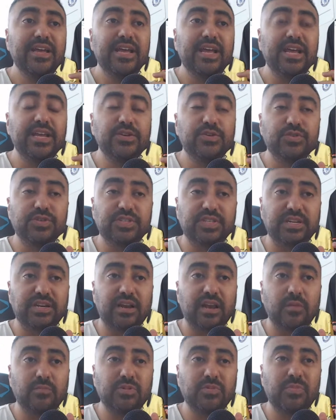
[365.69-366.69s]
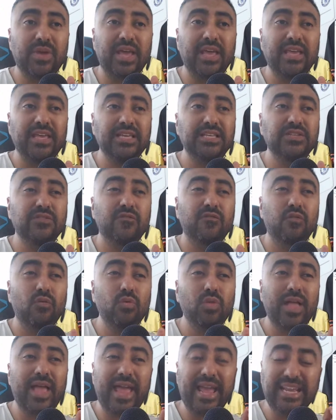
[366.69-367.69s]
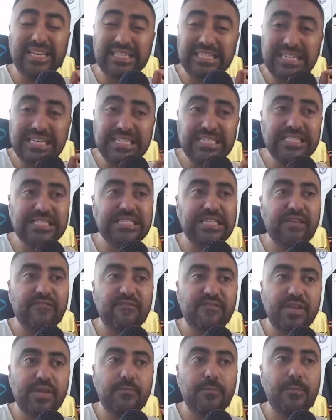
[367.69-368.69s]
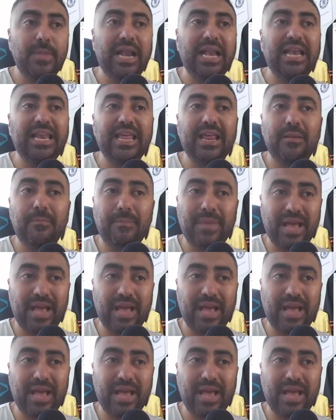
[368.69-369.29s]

interested clubs pay his full £87 million,